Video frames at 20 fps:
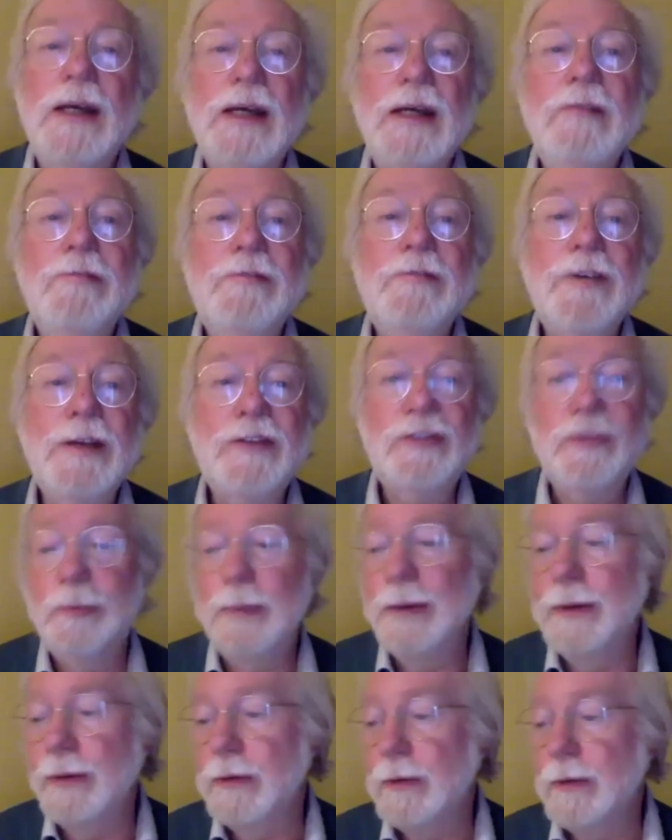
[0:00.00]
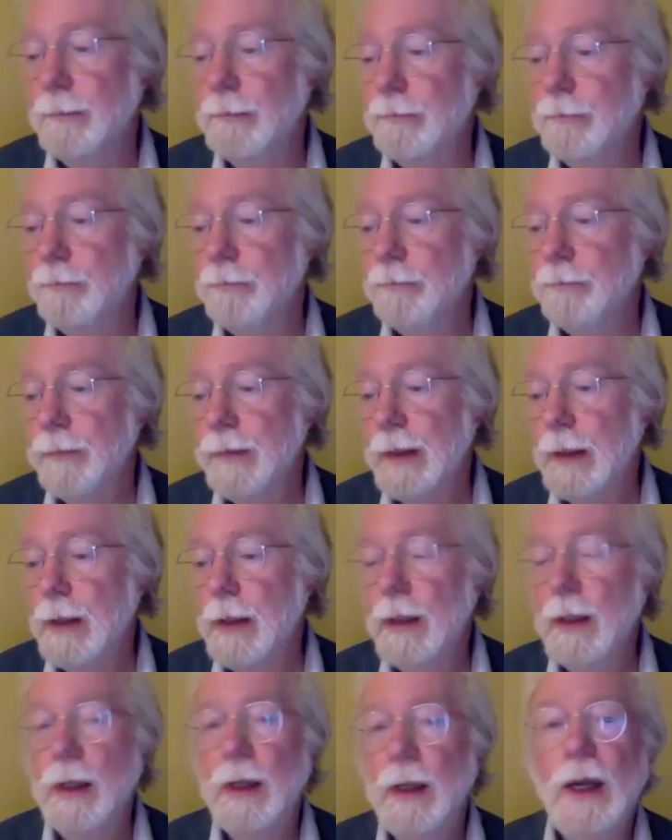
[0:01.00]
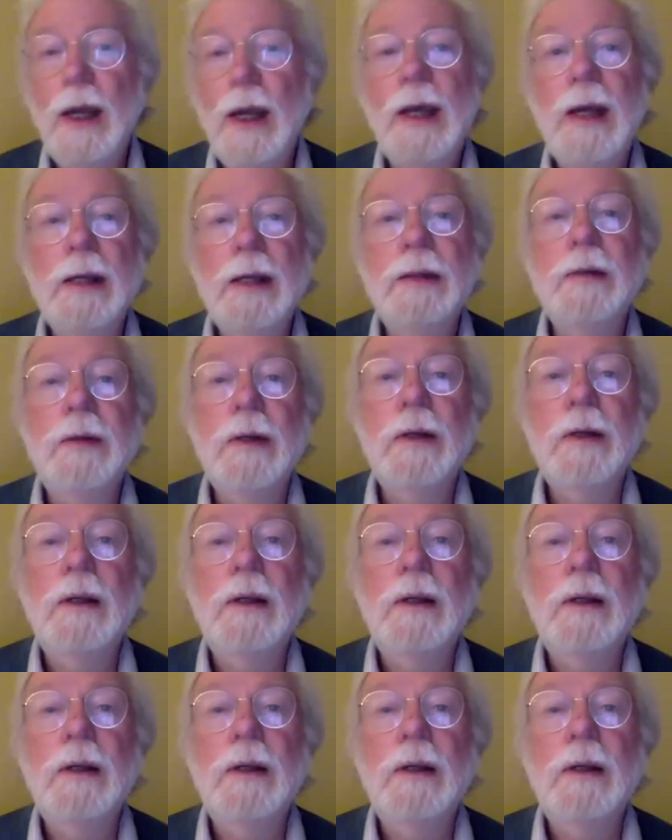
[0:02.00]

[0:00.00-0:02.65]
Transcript: investment, and